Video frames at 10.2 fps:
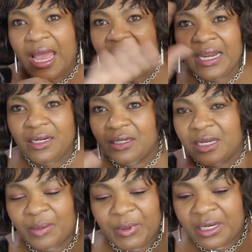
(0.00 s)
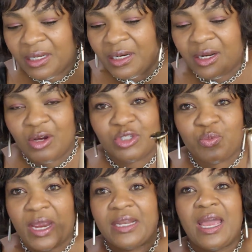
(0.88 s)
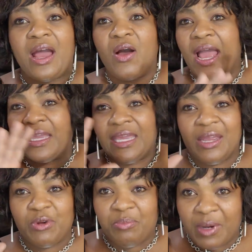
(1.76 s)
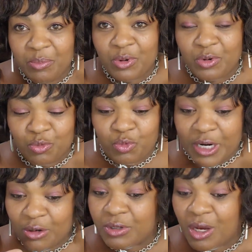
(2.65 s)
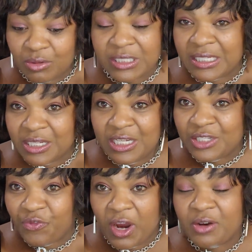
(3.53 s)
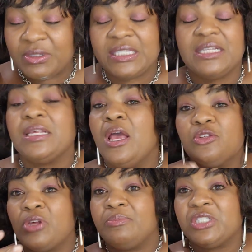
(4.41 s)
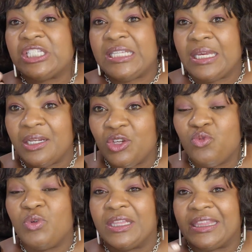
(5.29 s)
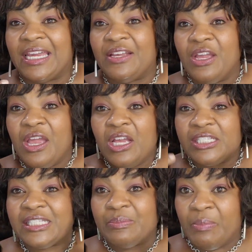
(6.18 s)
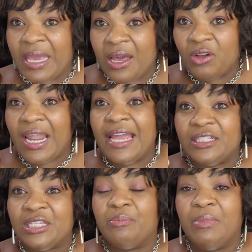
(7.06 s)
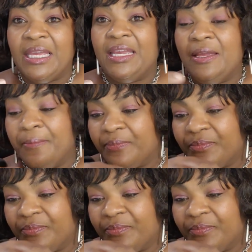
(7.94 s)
I didn't look up any of the notes right now. I can't remember the real notes in these fragrances. So I'm just telling you what they smell like to me.